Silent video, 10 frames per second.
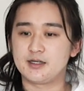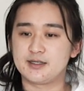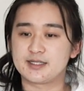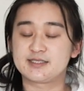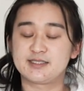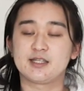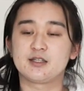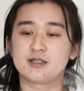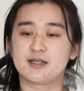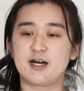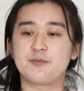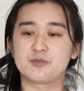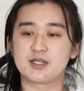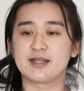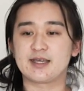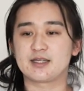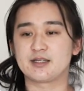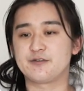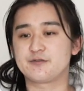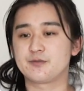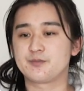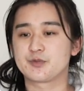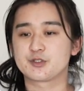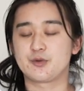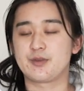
extend up the leg enough so